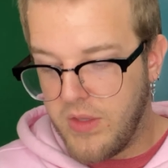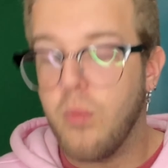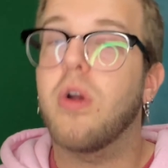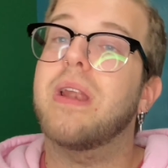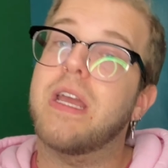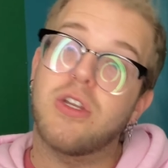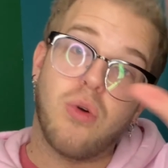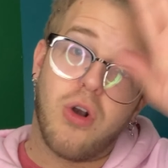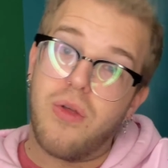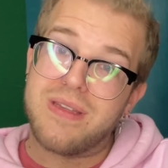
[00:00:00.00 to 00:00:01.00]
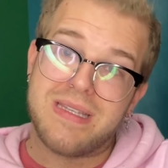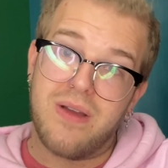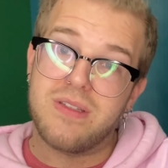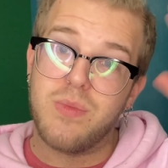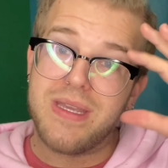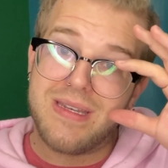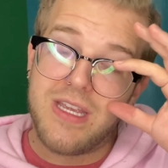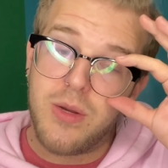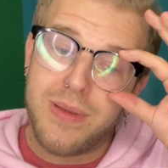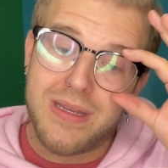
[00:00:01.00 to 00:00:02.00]
we're gonna ignore all the sounds that we can
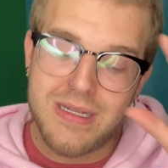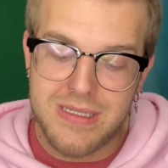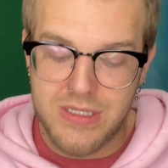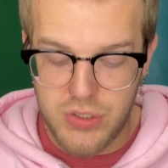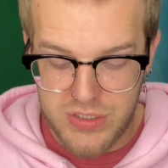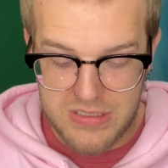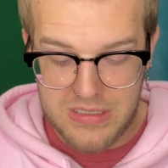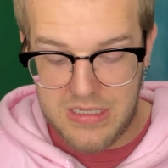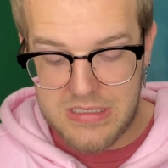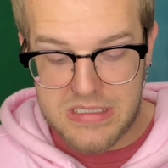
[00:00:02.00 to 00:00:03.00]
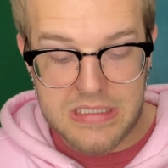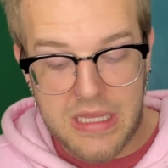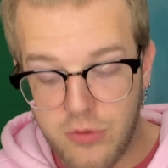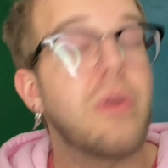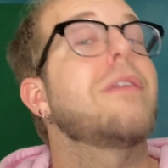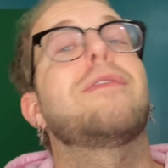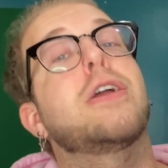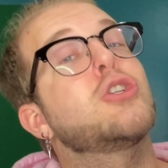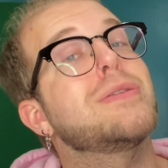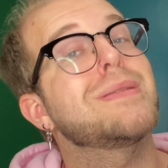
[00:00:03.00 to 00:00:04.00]
hear because there's slight
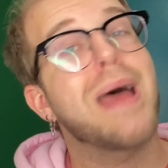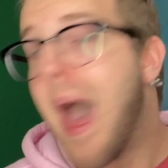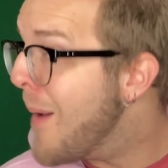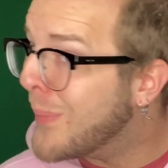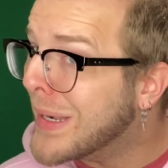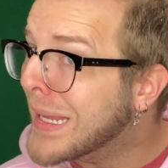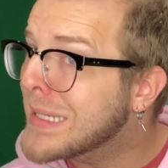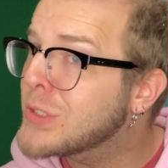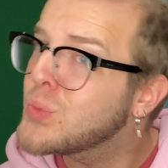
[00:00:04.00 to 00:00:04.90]
renovations happening as